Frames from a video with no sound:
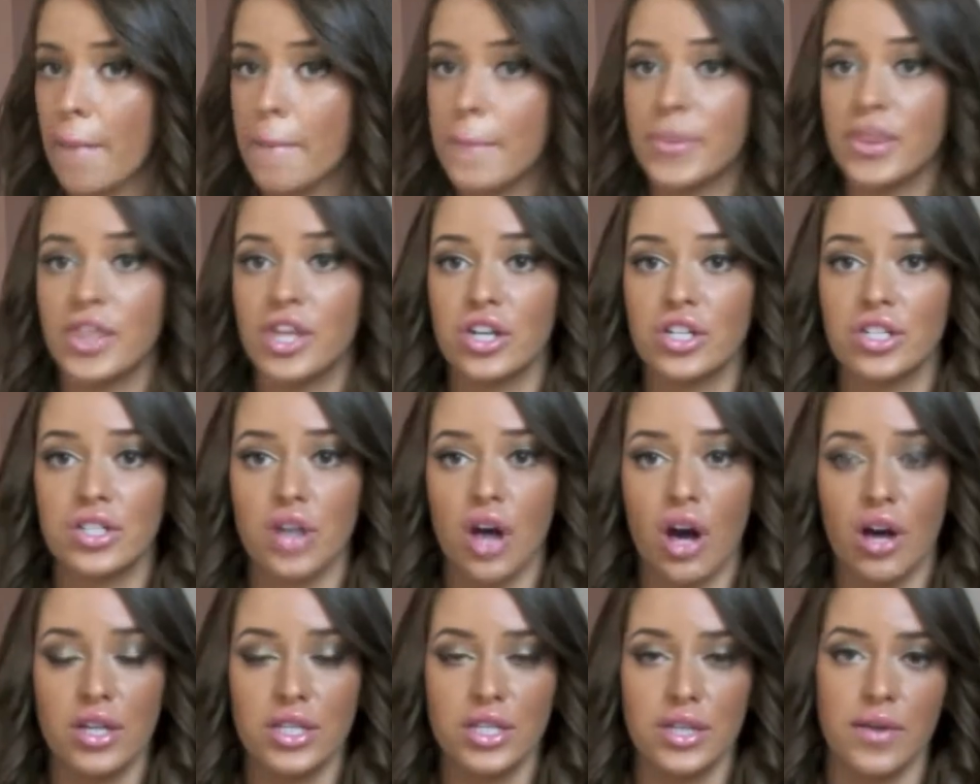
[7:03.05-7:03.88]
But there's
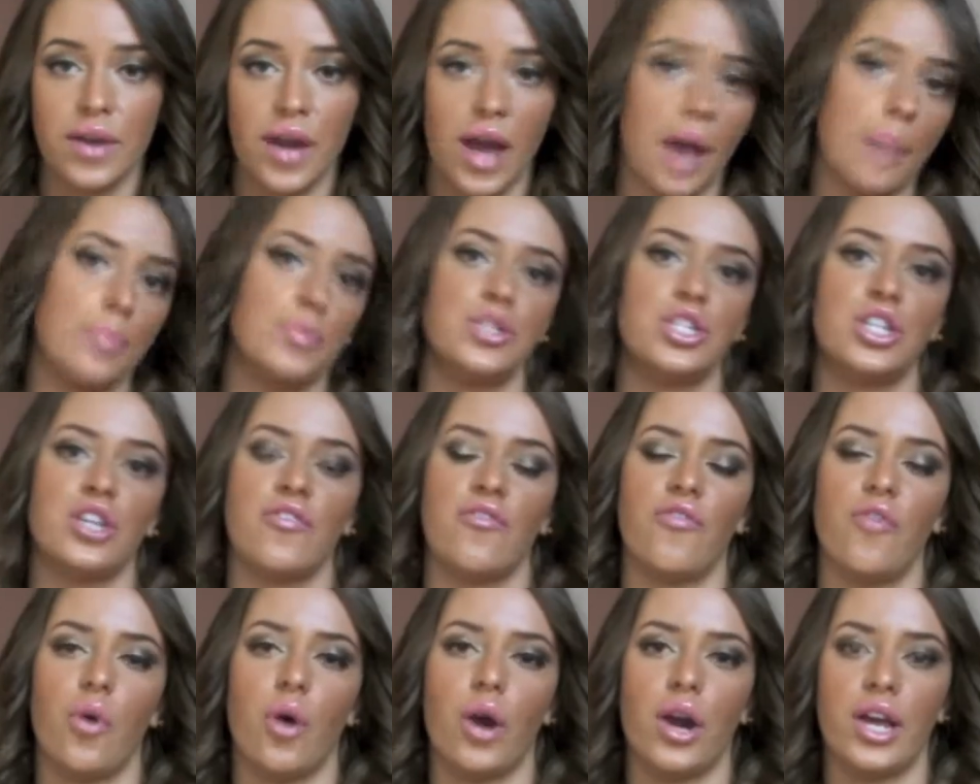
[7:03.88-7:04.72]
also an option
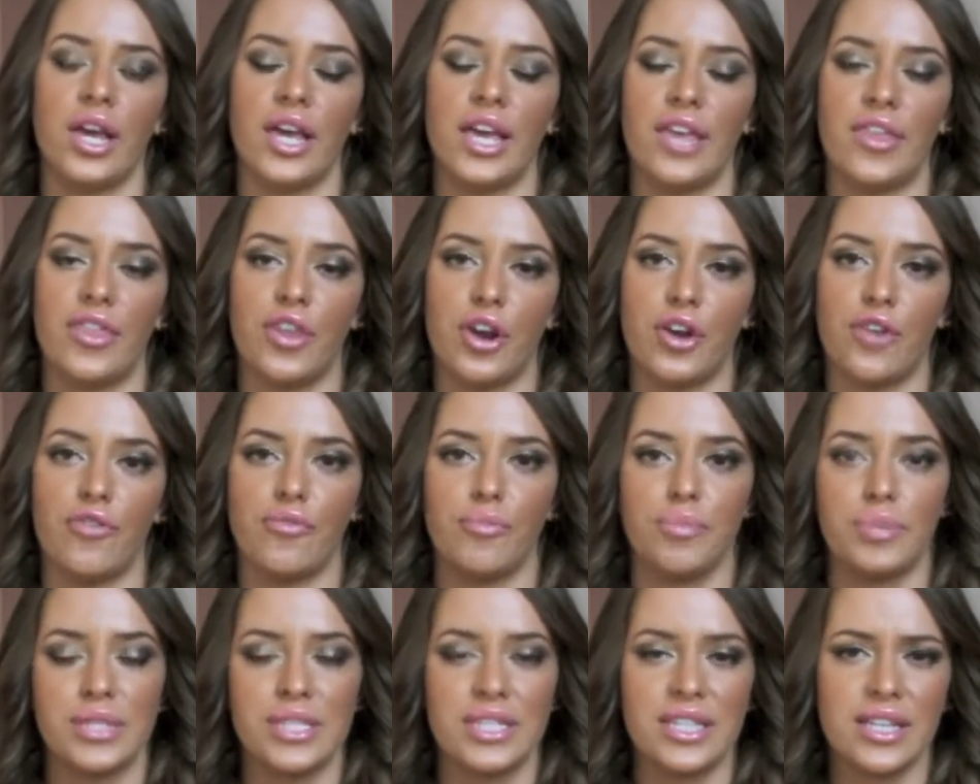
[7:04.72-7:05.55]
for either
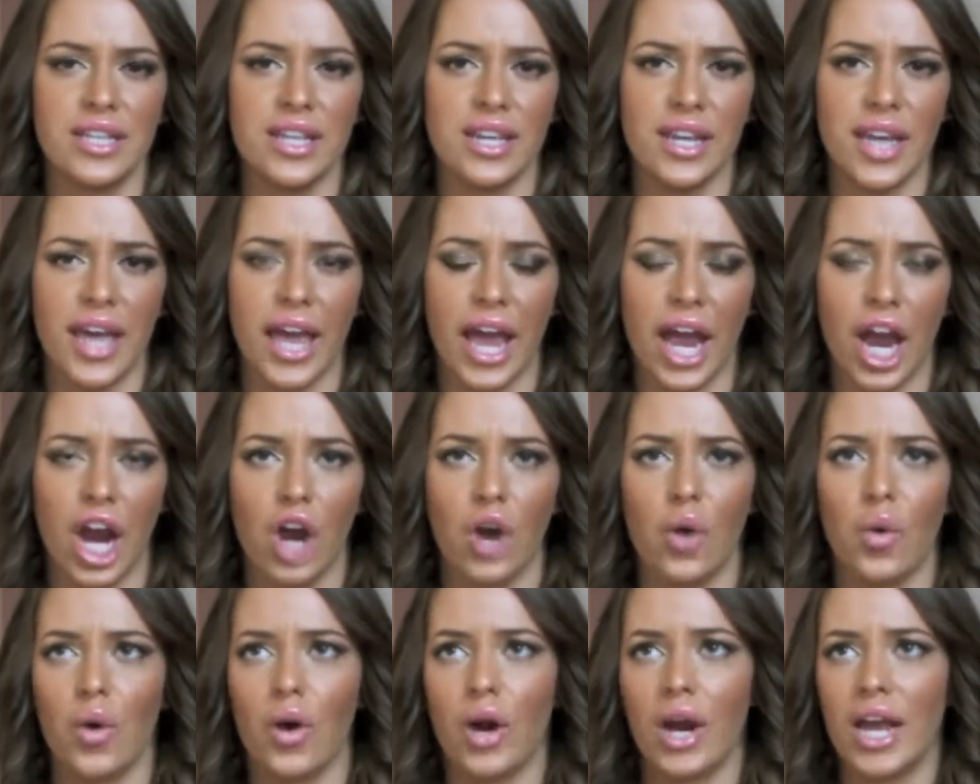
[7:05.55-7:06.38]
Brazilian
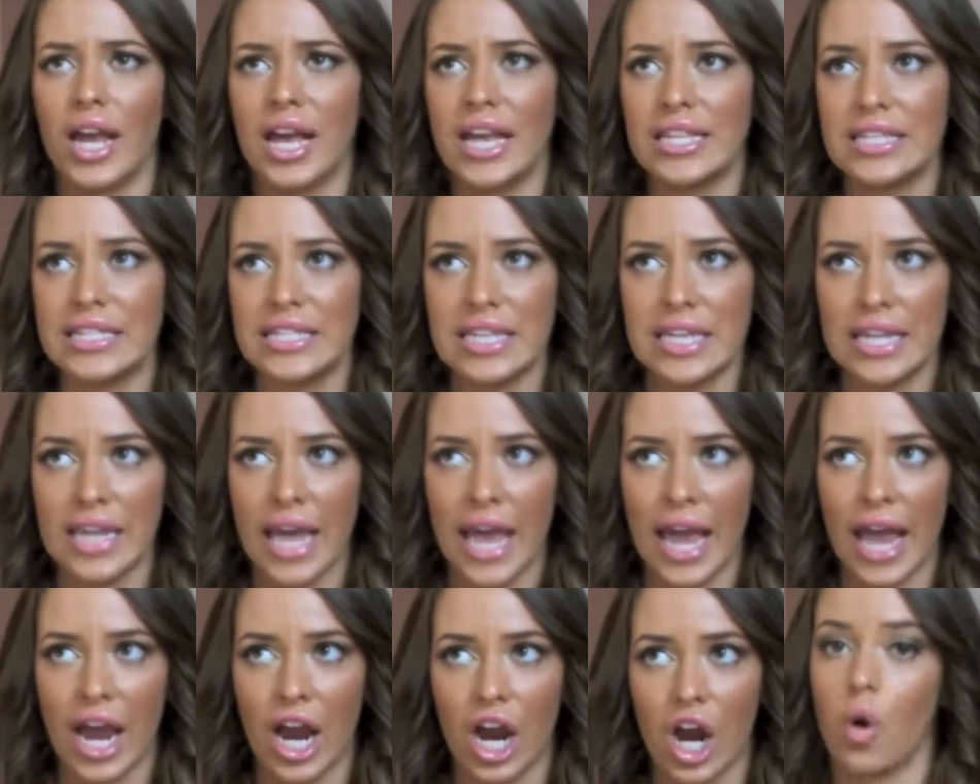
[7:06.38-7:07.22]
hair or Indian
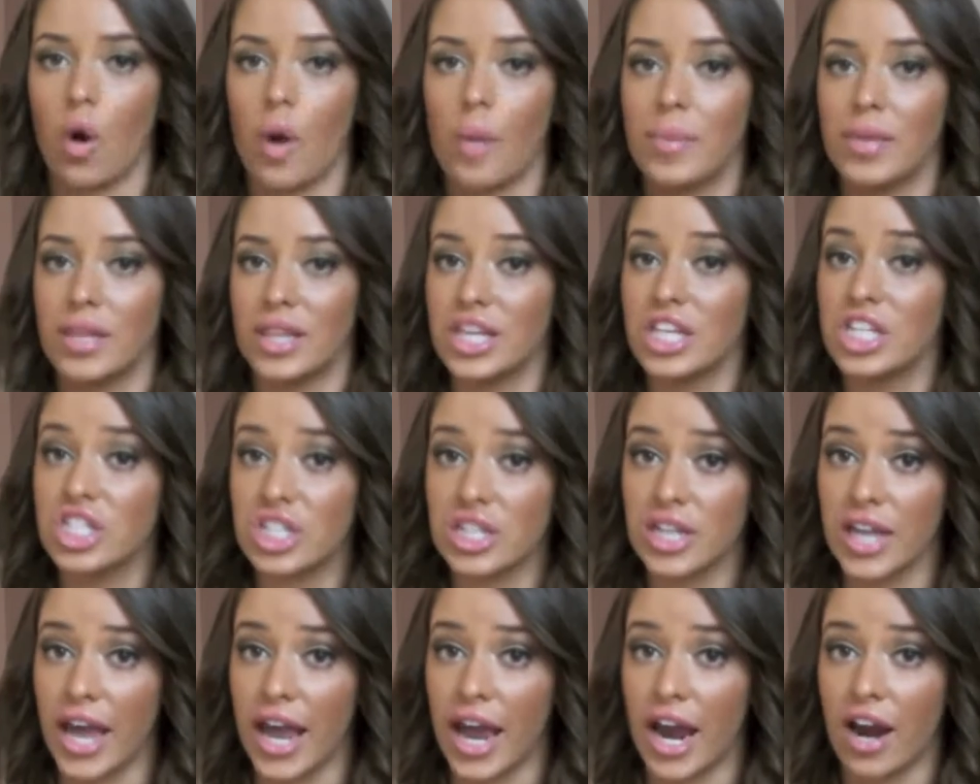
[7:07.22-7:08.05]
hair or
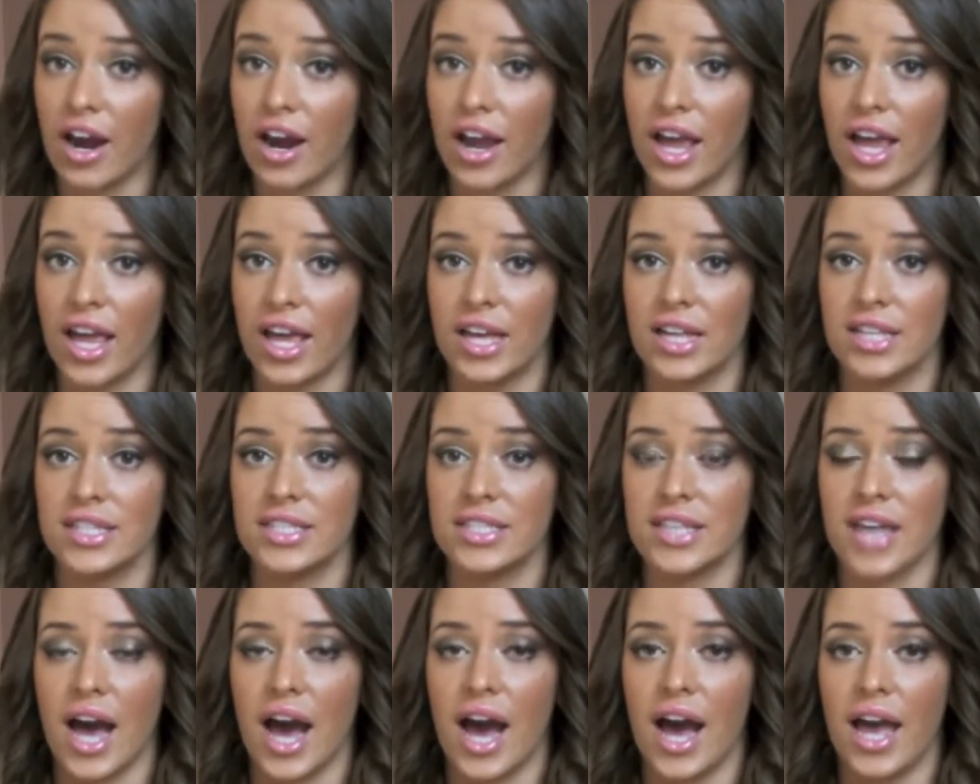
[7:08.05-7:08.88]
Malaysian hair. And
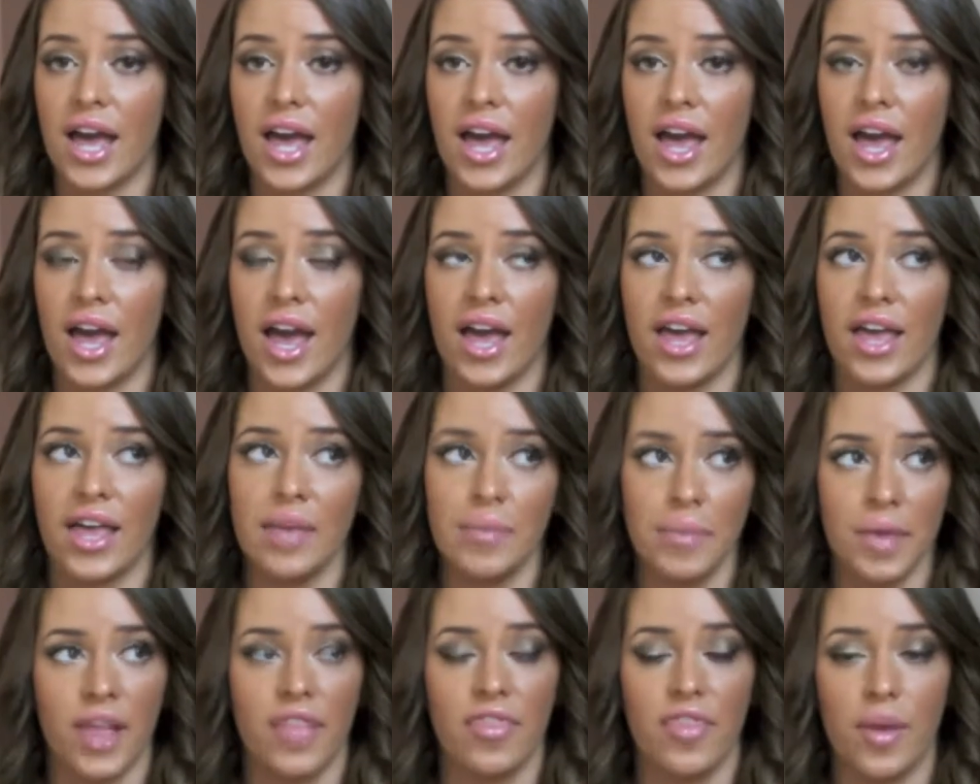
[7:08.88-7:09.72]
I
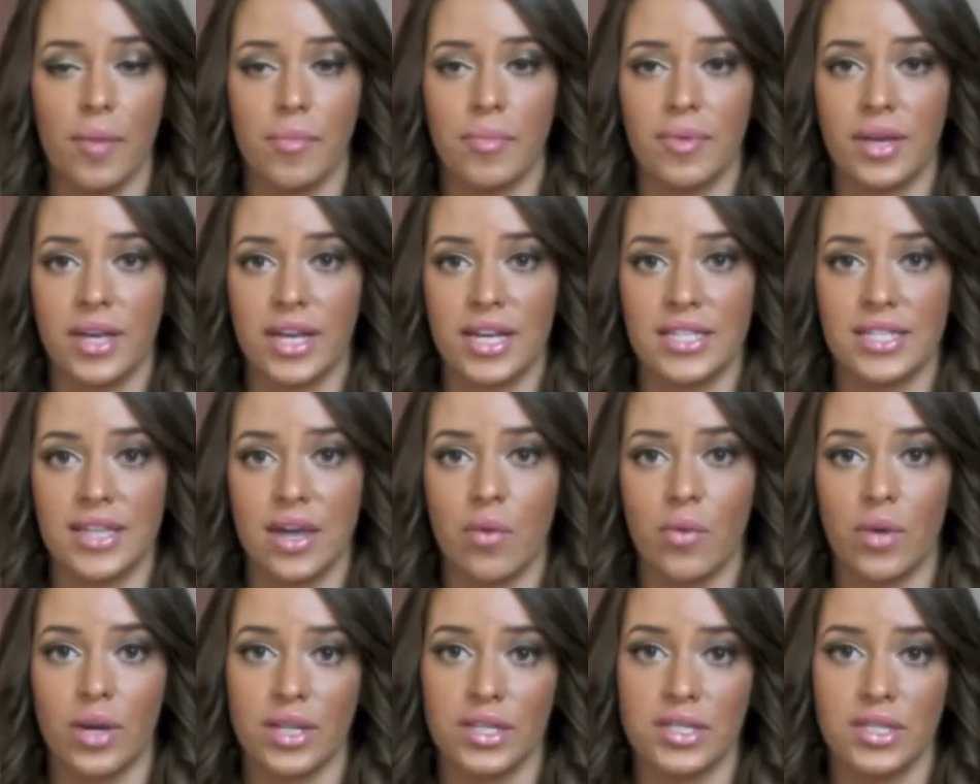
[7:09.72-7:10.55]
emailed them because
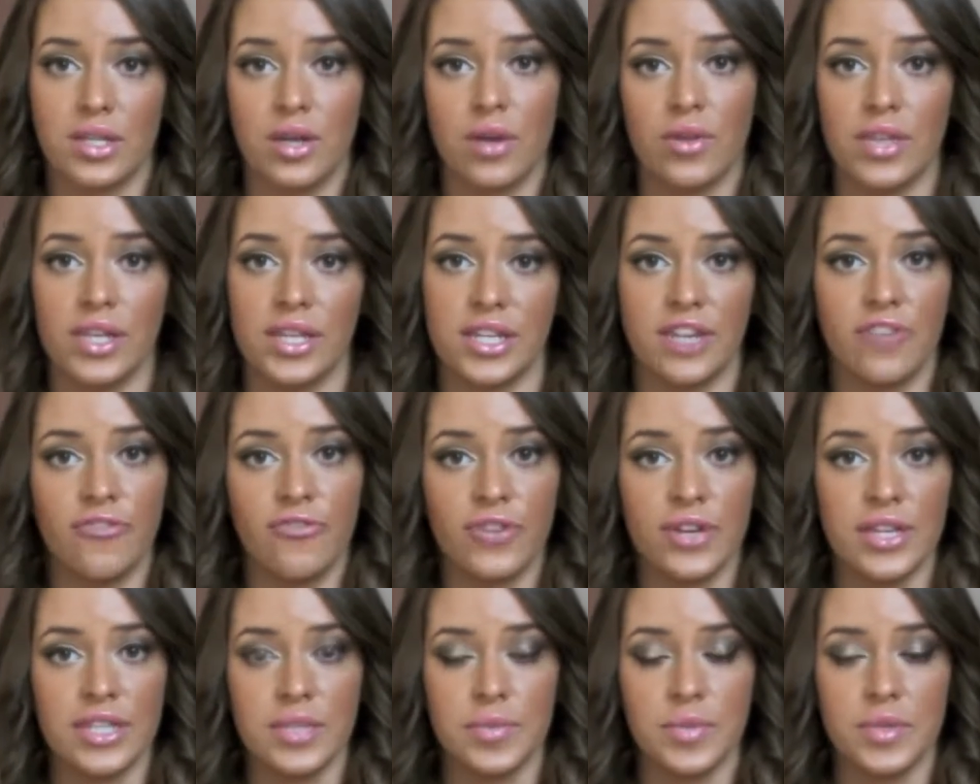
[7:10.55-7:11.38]
I wanted to know the
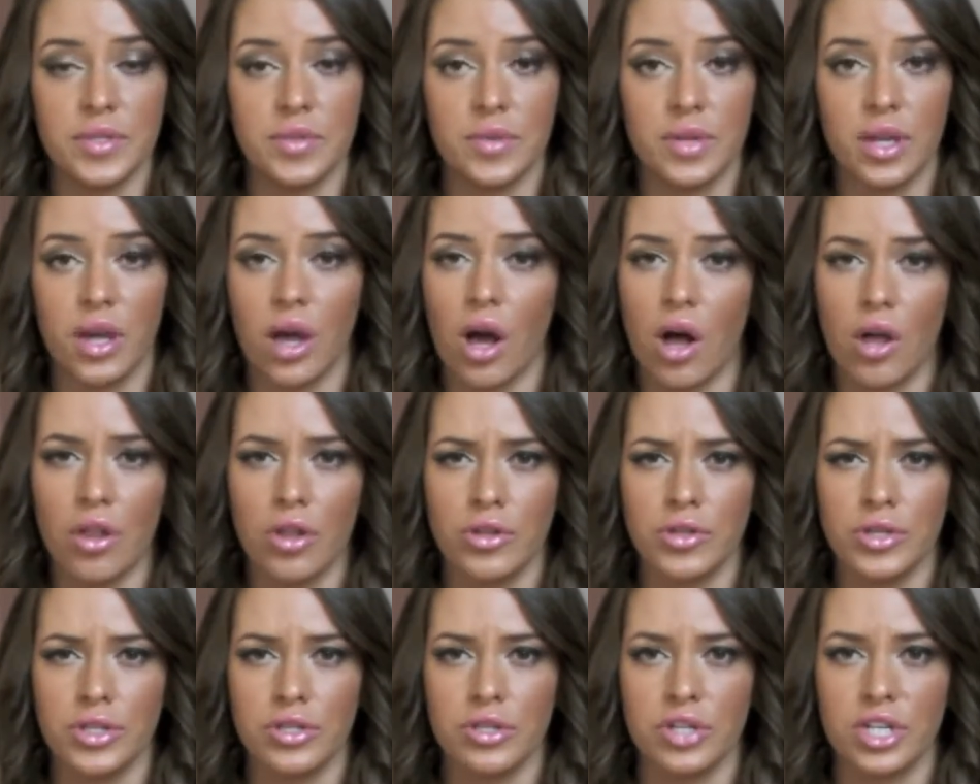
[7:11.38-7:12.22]
difference between all
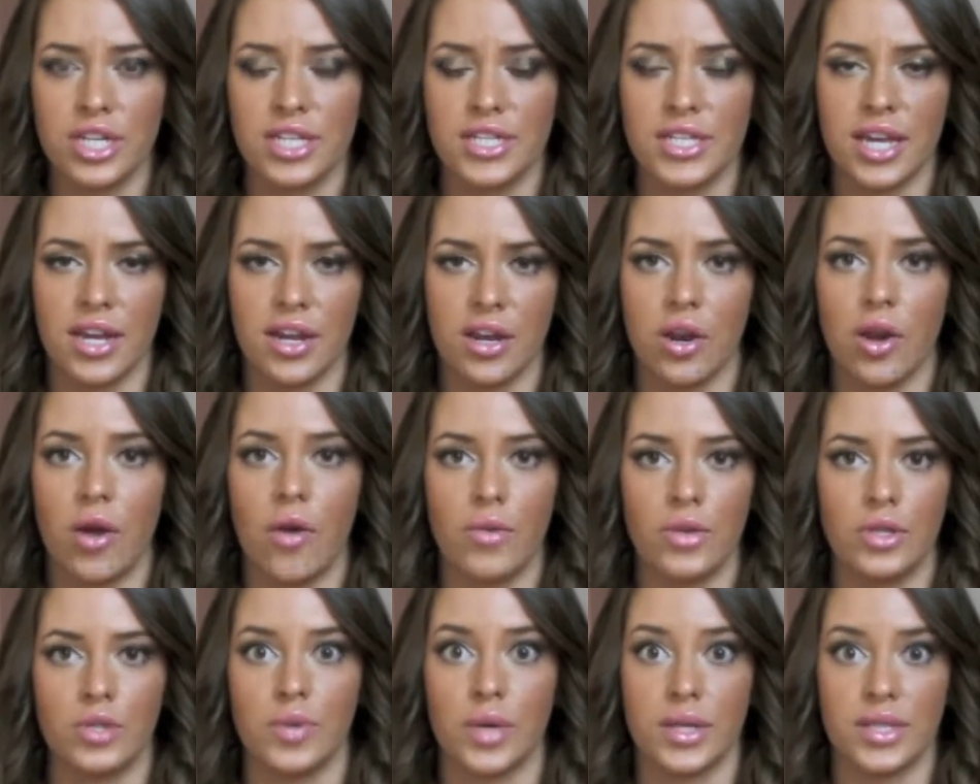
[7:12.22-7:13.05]
those three because I didn't know
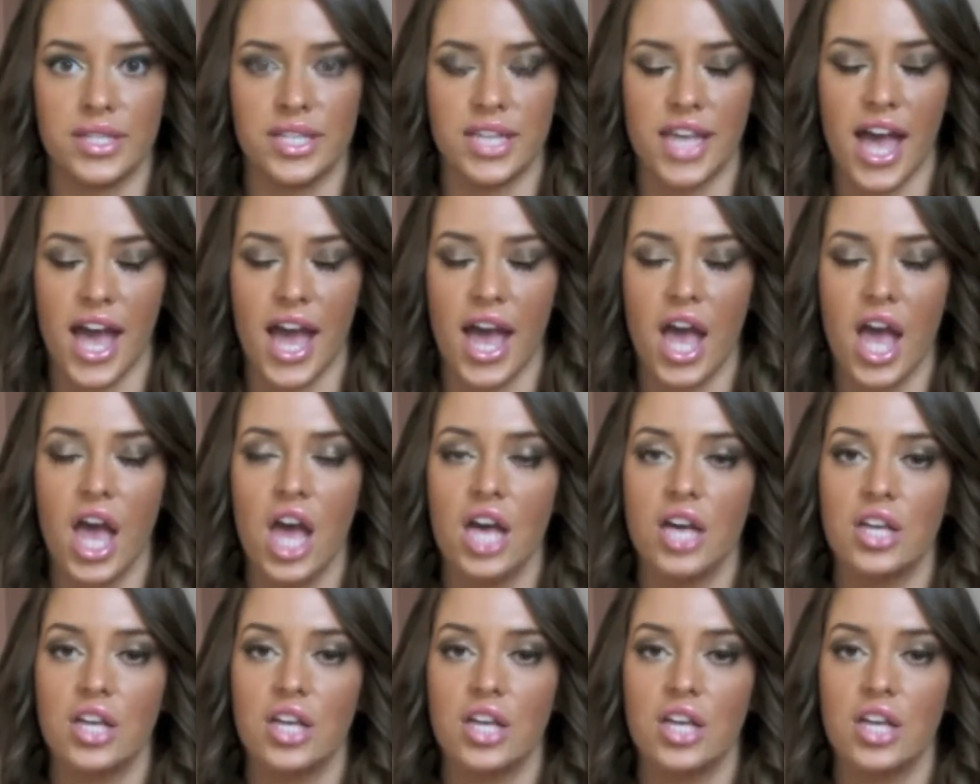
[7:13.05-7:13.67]
which one to get.